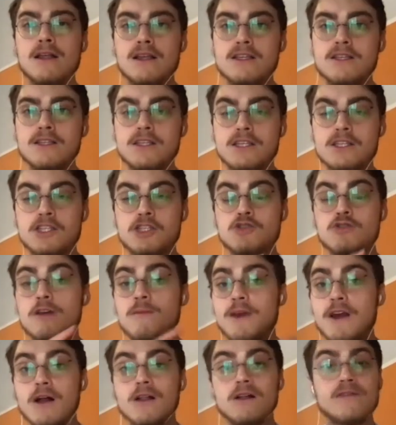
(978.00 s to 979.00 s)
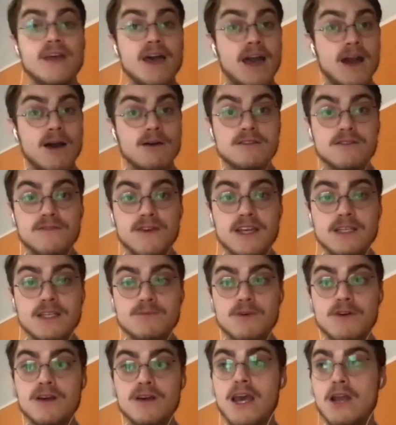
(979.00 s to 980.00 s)
streaming all of that out to
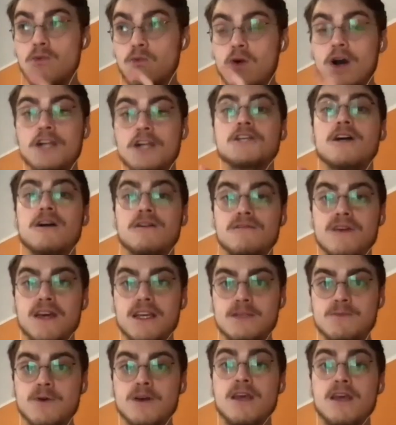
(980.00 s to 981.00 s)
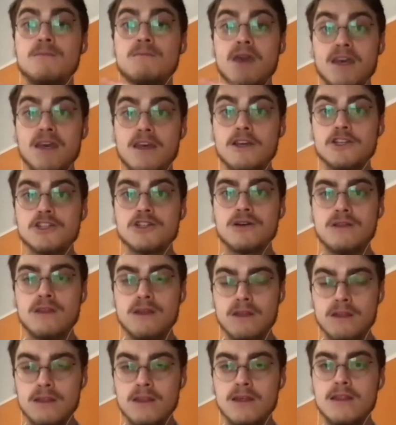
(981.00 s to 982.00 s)
Facebook and watching on Facebook and making sure
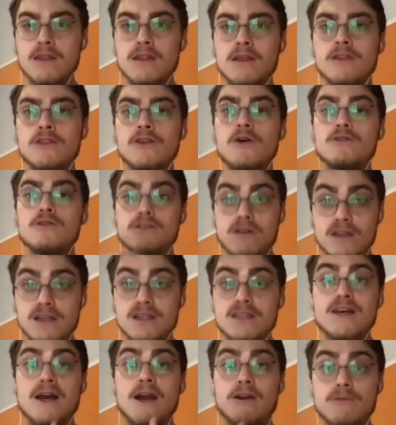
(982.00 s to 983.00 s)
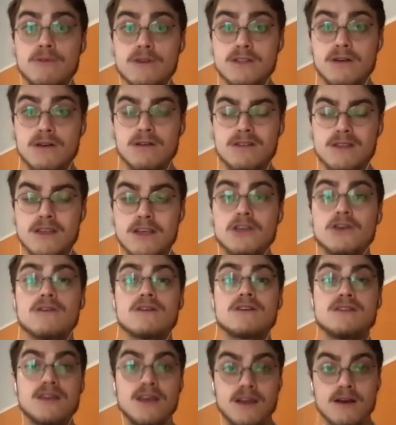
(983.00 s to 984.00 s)
that those are the desired results that you're
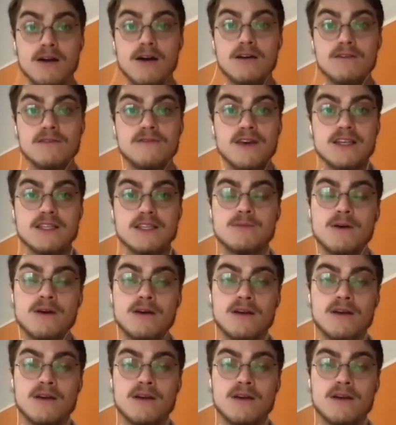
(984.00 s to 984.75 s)
seeing on Facebook.